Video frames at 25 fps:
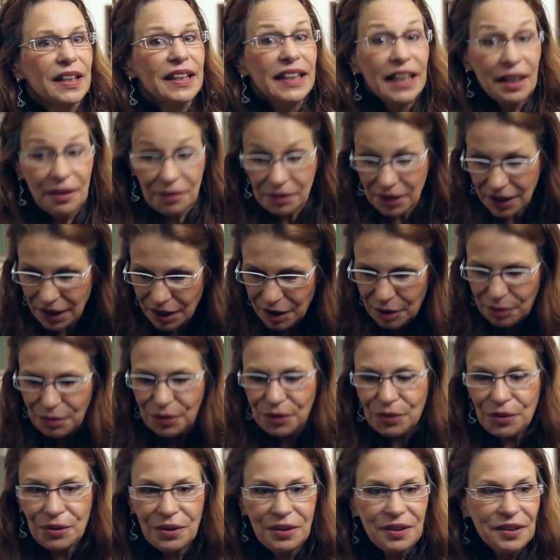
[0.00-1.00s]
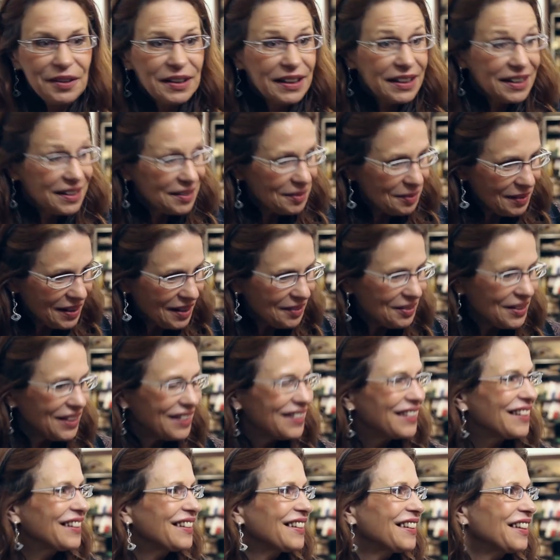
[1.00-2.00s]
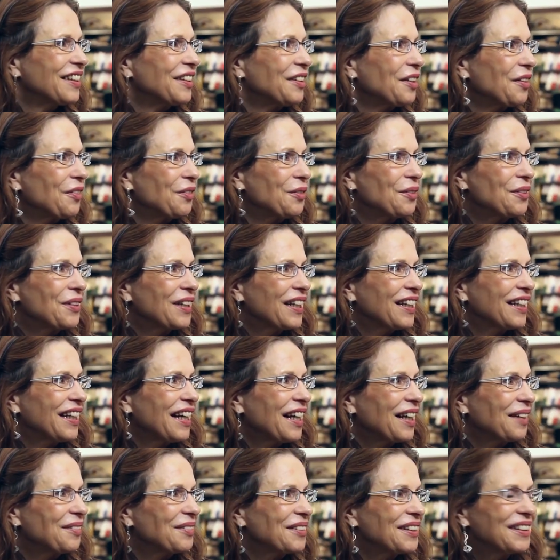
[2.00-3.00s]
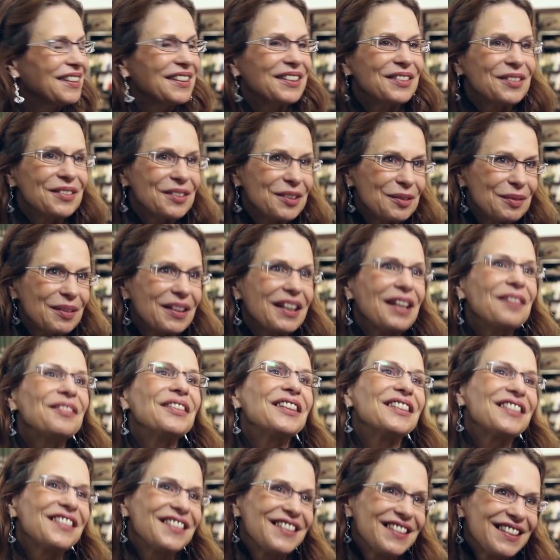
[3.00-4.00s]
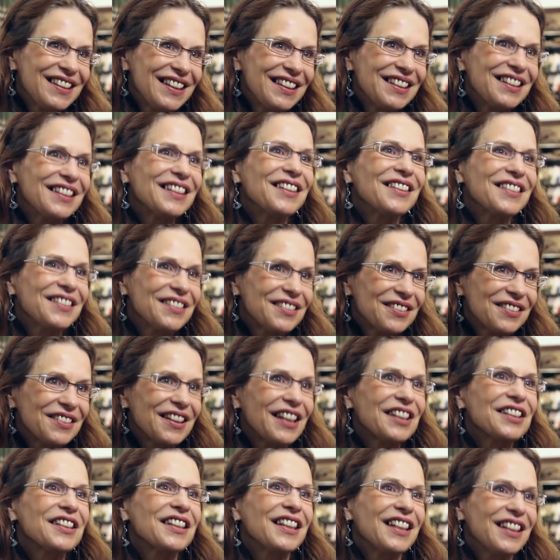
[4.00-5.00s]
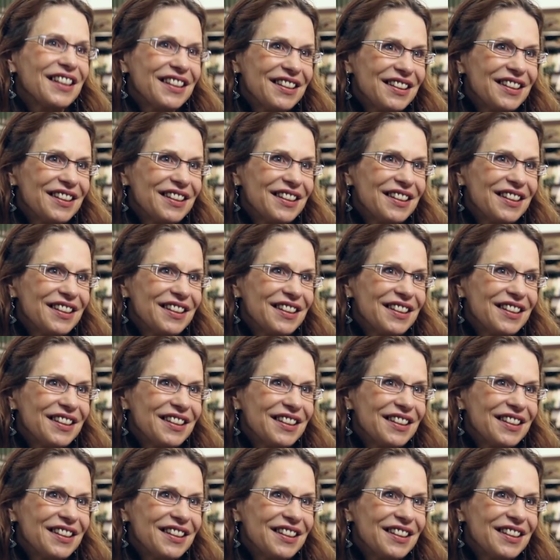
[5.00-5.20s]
Yeah, I hope so, and maybe this interview can help the students become interested also in Russia